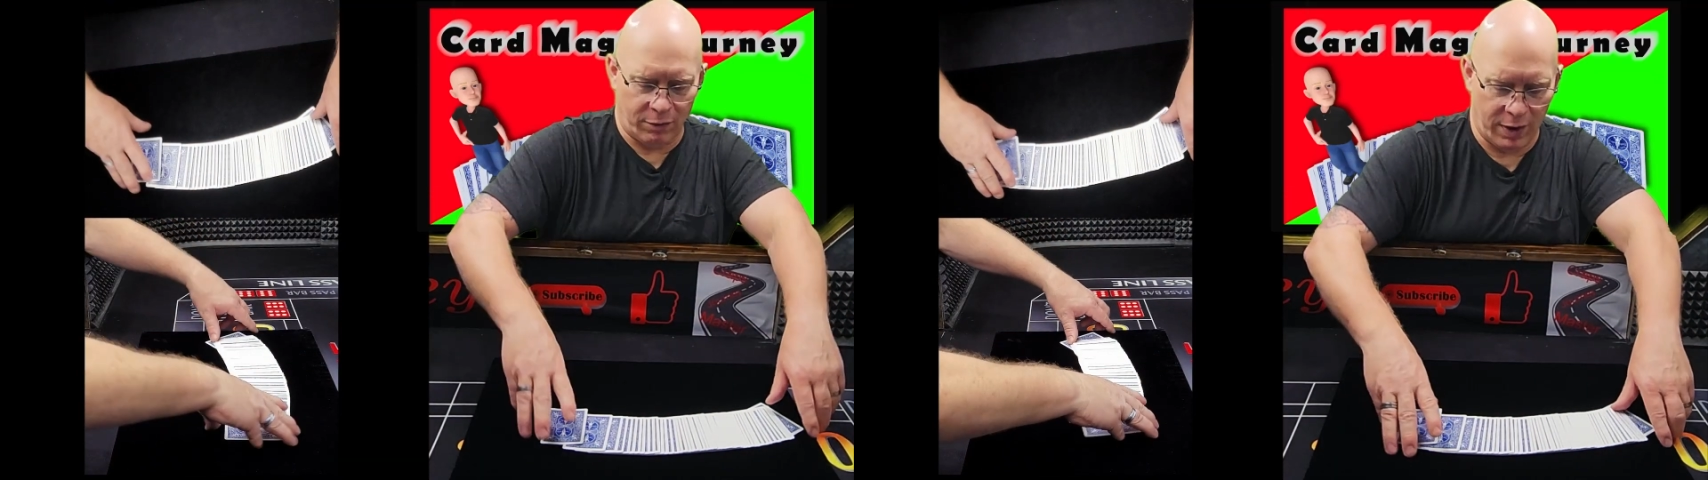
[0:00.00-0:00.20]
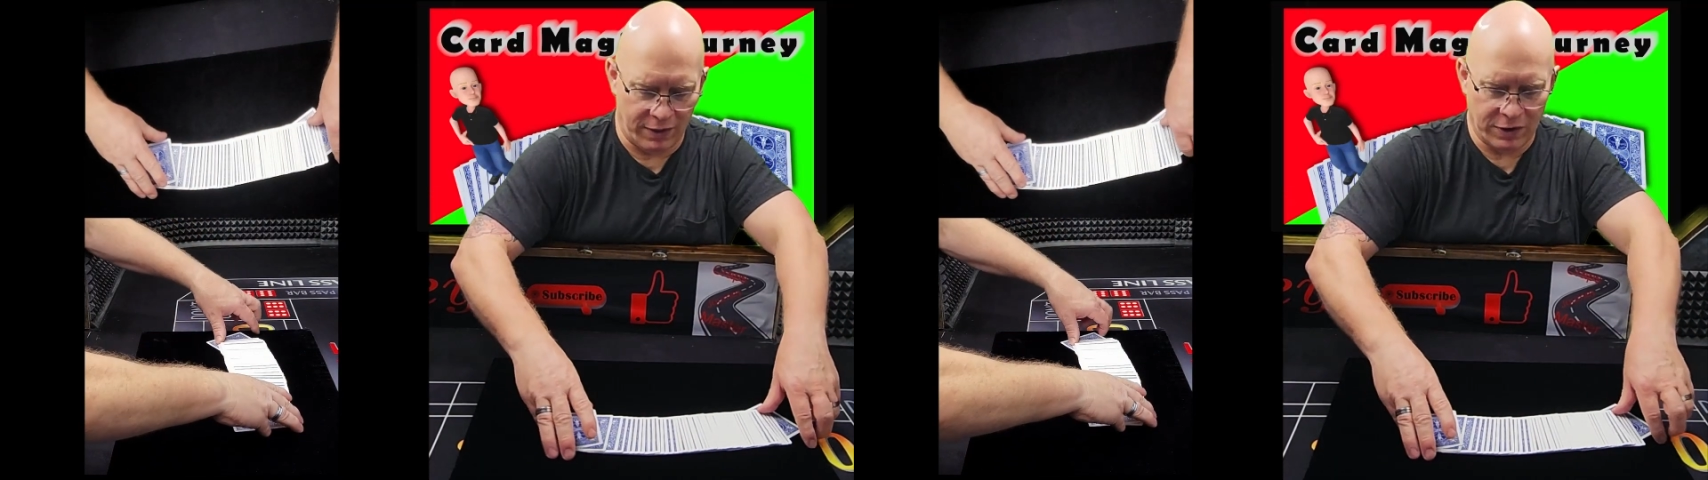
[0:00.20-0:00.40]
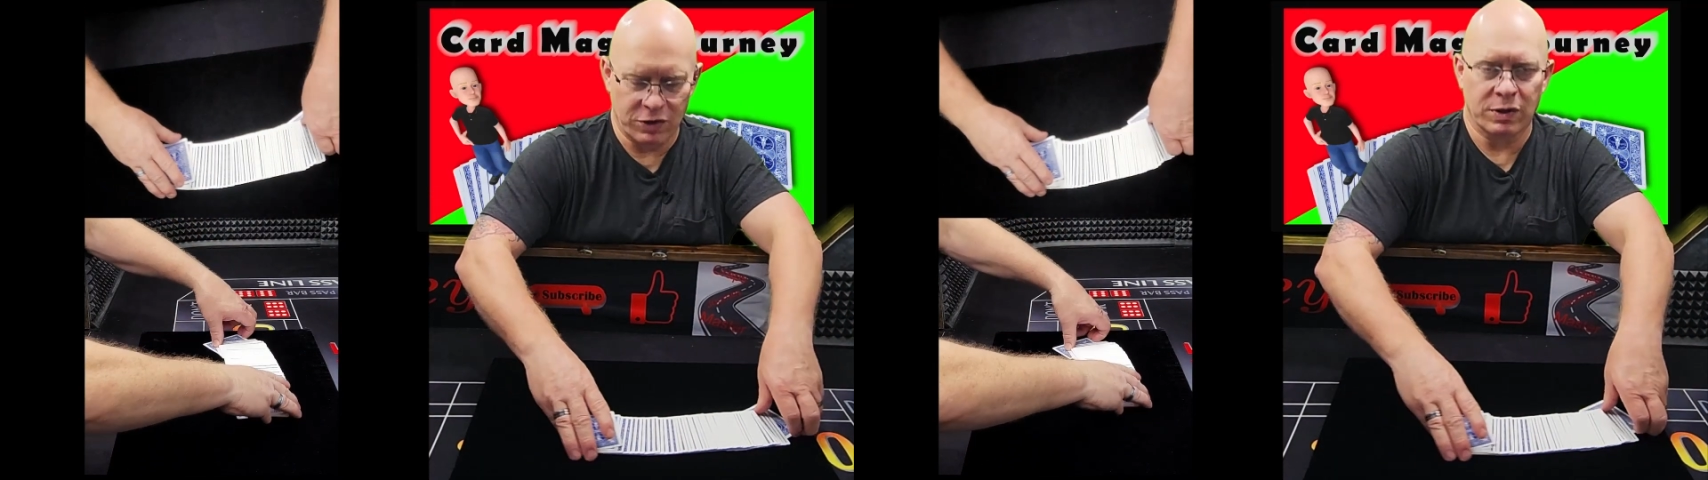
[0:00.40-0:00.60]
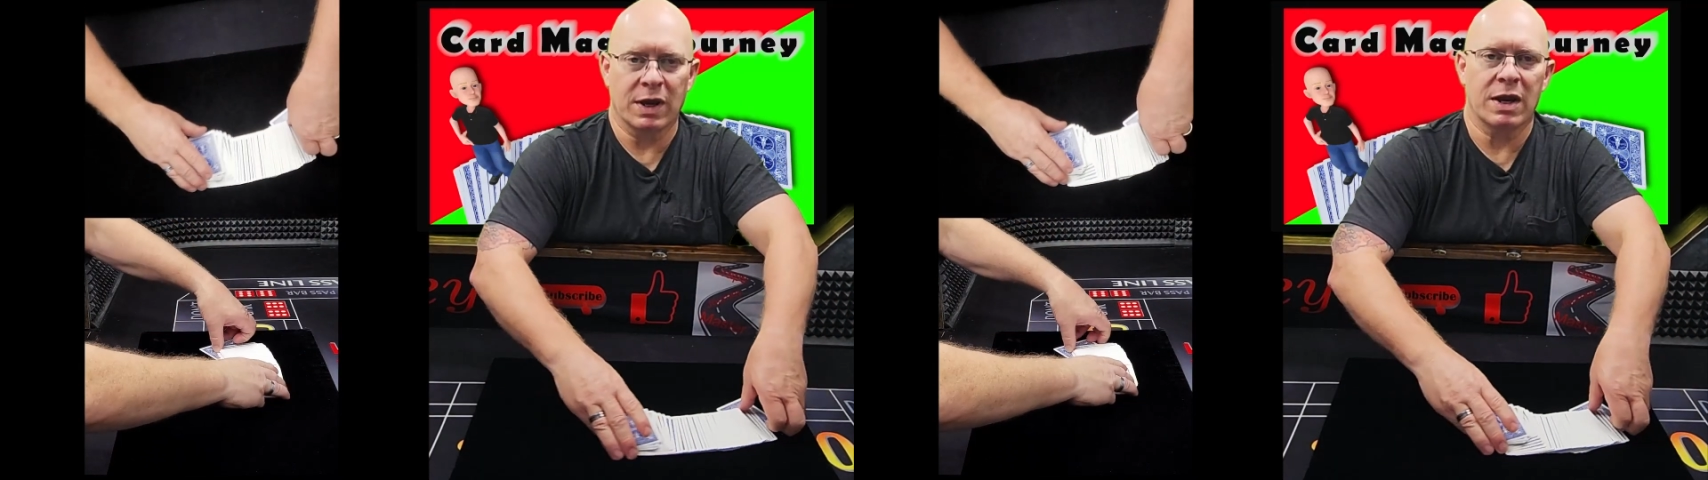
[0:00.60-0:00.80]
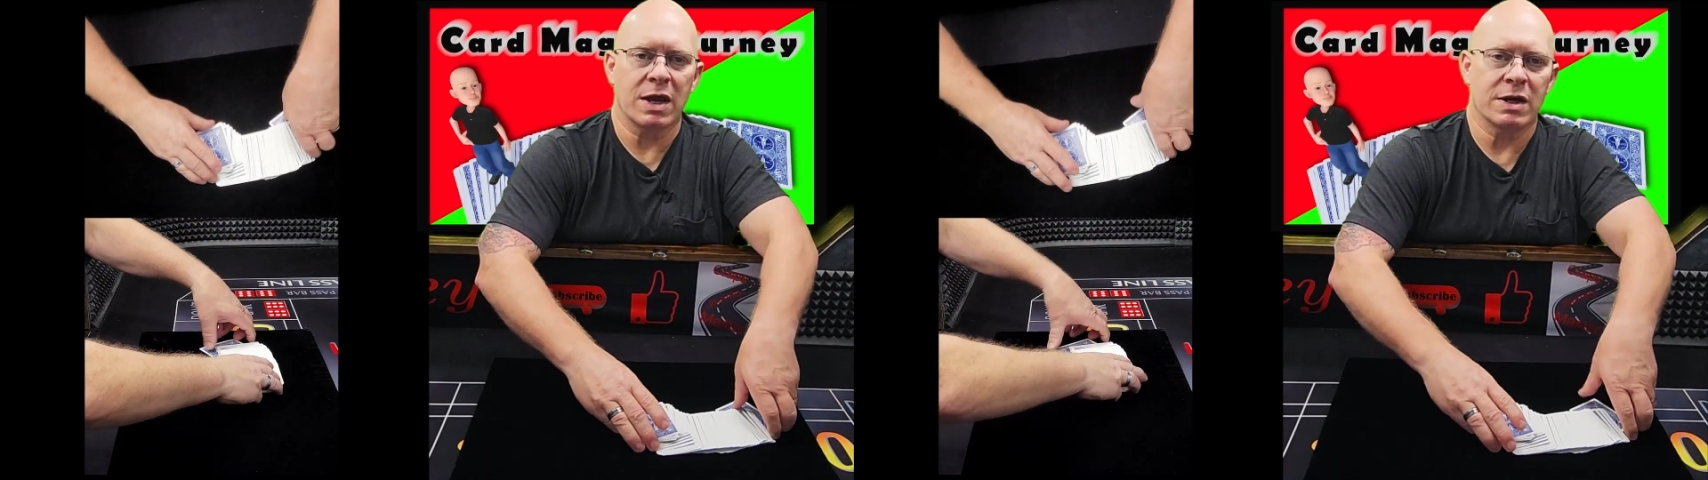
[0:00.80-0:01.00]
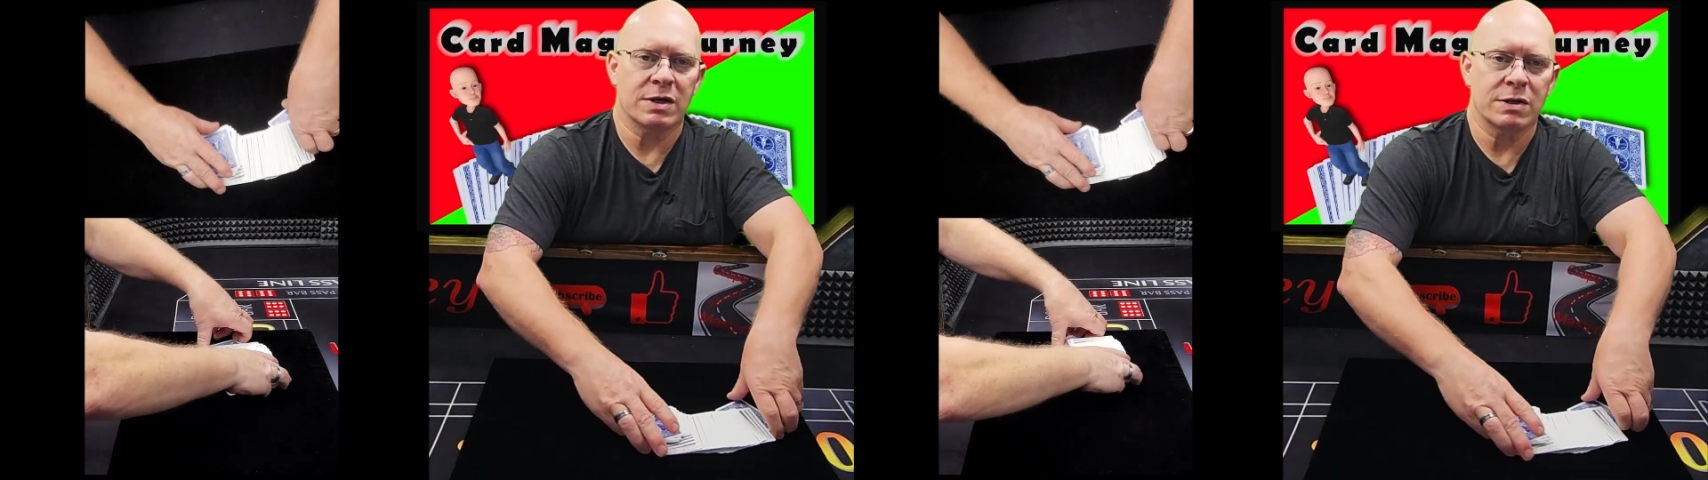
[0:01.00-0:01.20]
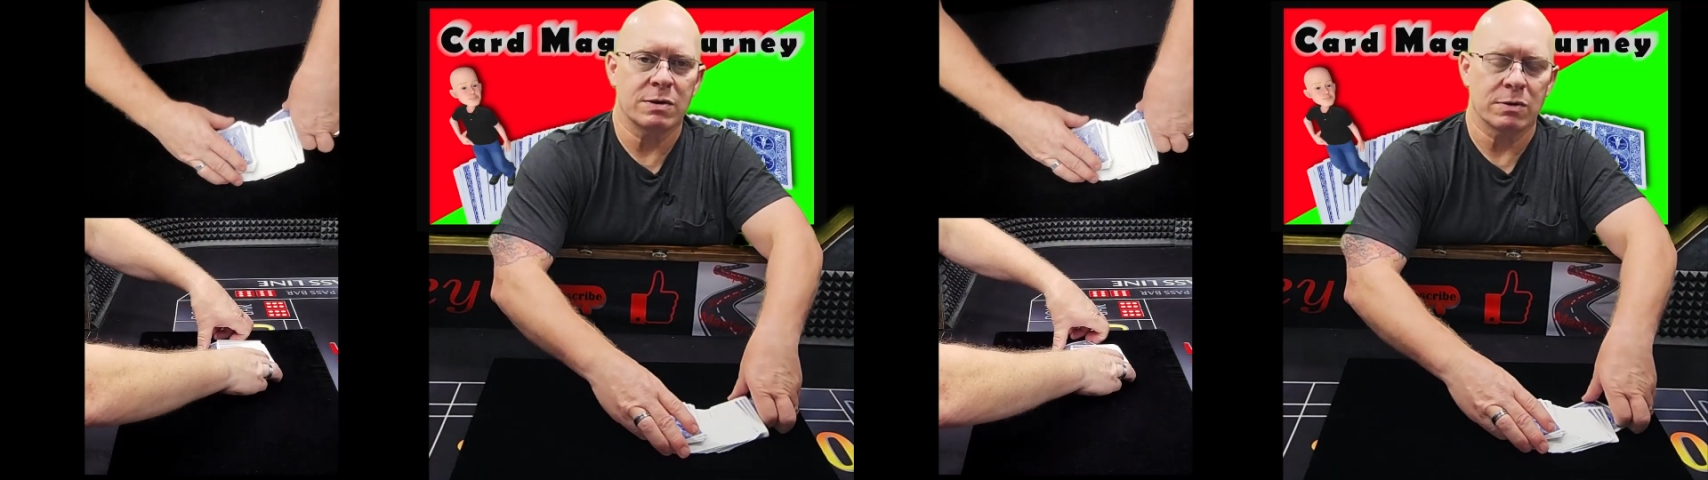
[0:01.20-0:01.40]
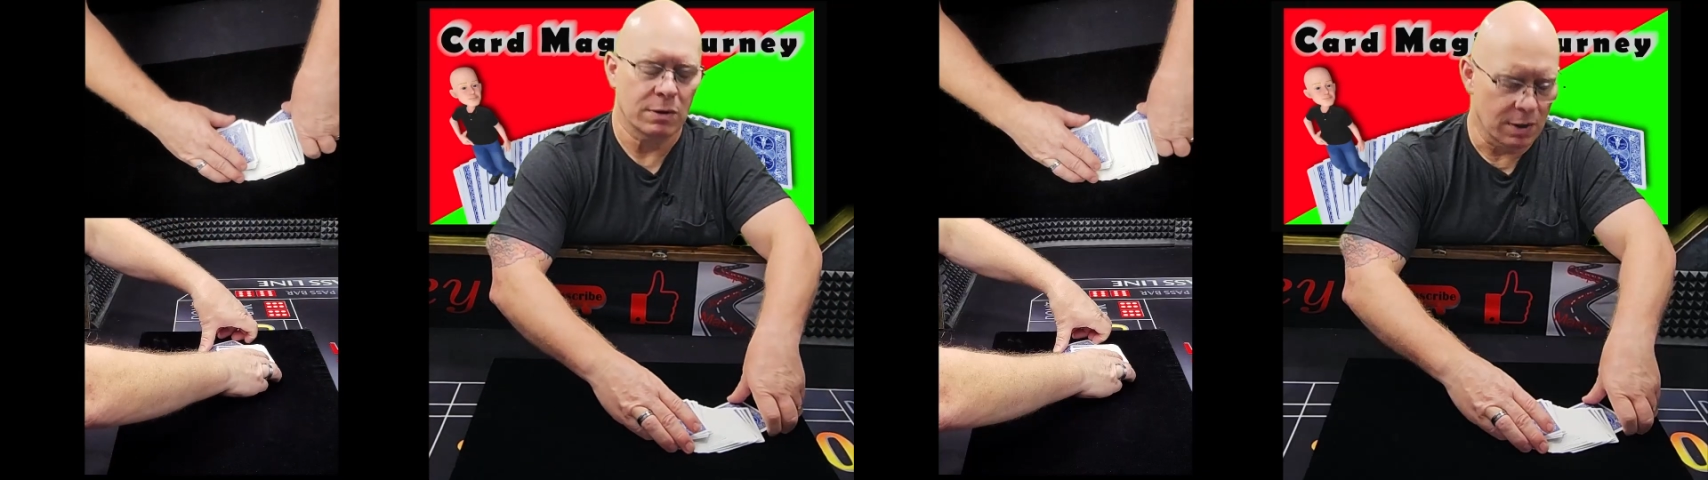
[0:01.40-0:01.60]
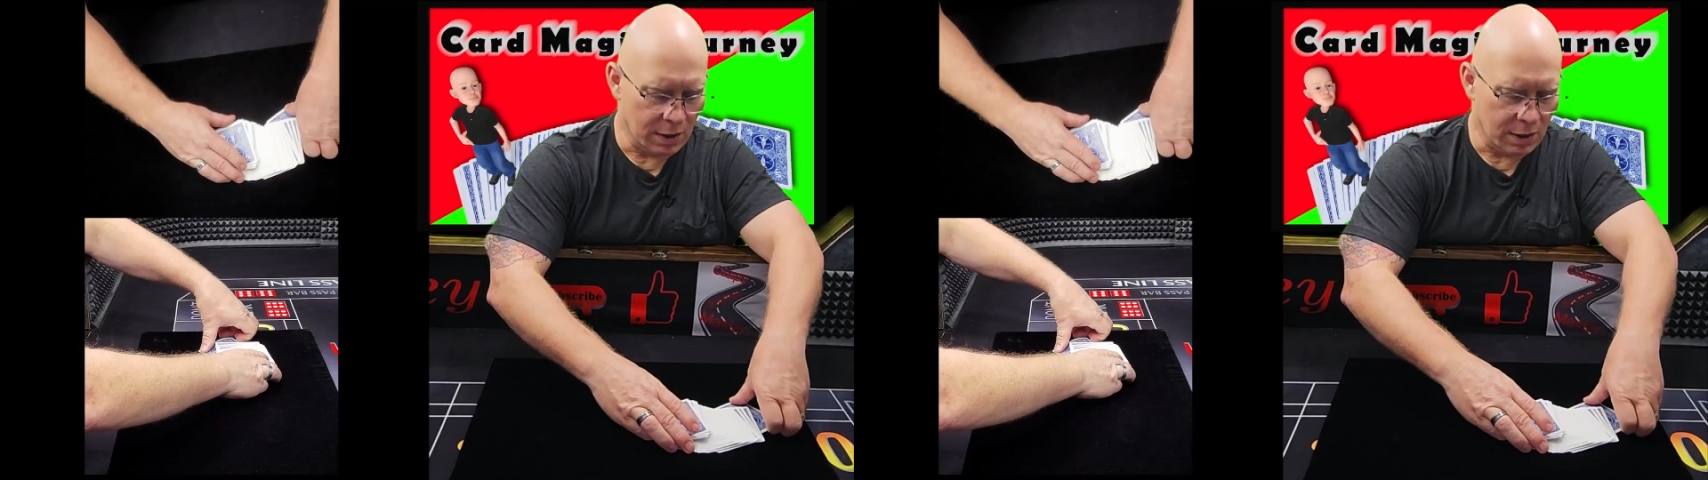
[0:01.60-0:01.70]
way that you can get into